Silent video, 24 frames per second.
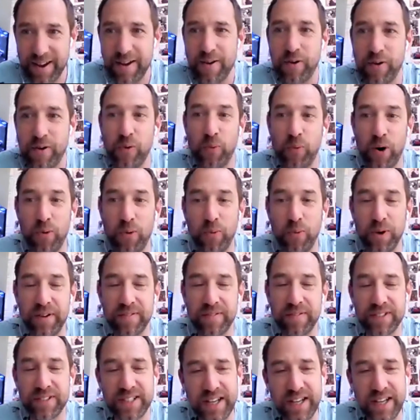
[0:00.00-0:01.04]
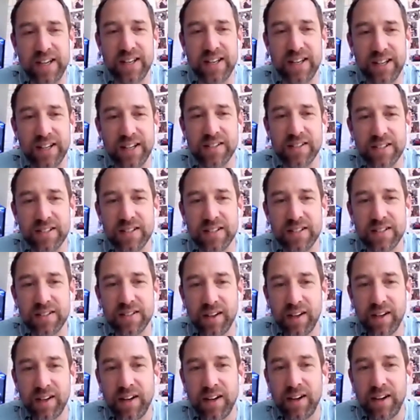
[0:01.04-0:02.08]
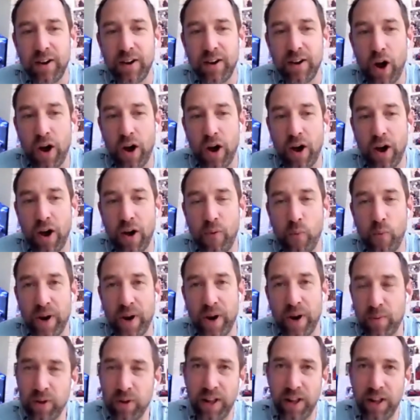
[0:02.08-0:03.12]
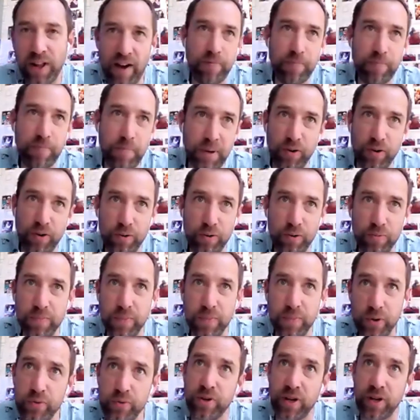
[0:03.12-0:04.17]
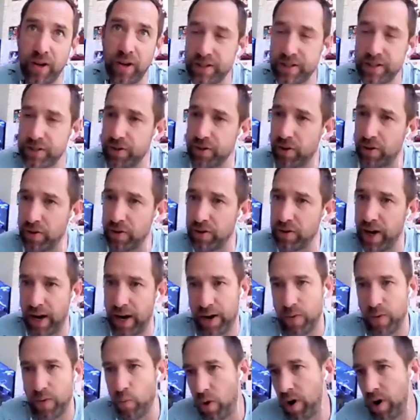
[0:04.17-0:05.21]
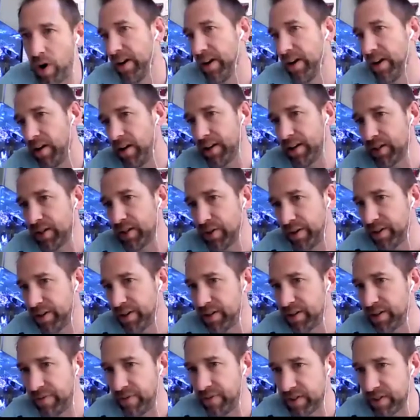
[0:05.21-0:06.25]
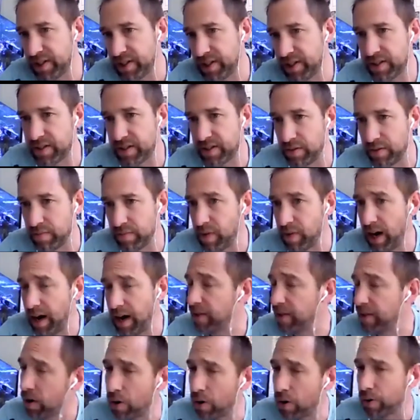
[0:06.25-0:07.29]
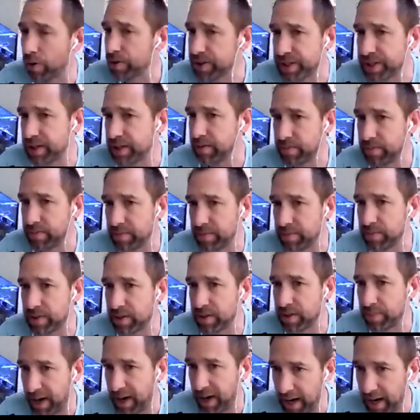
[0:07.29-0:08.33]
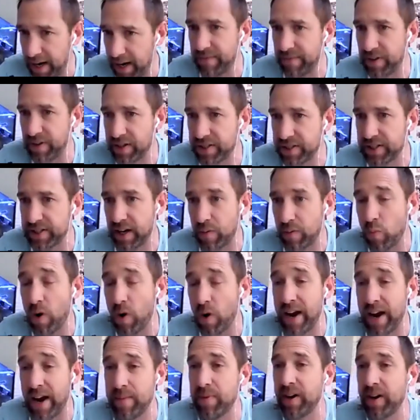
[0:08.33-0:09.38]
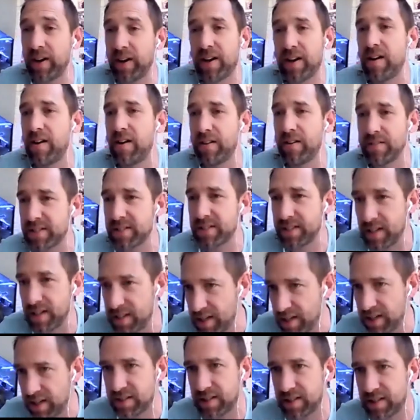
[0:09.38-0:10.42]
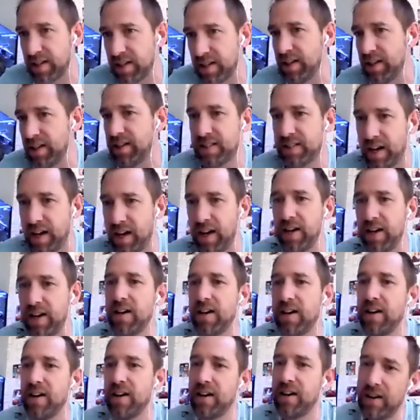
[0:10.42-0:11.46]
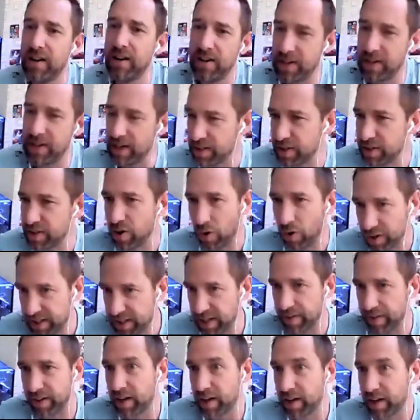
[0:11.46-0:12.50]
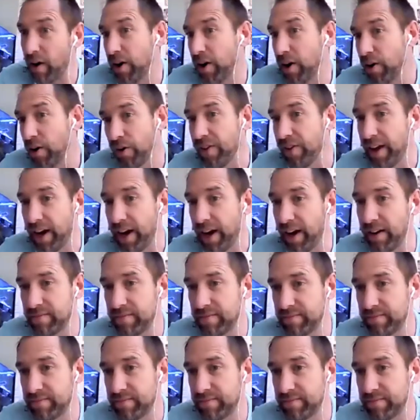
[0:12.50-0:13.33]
What we've seen is we will have blue moonlights on and white lights on a different system, and the corals seem to behave in the same way. But I can't statistically say there's not something going on there.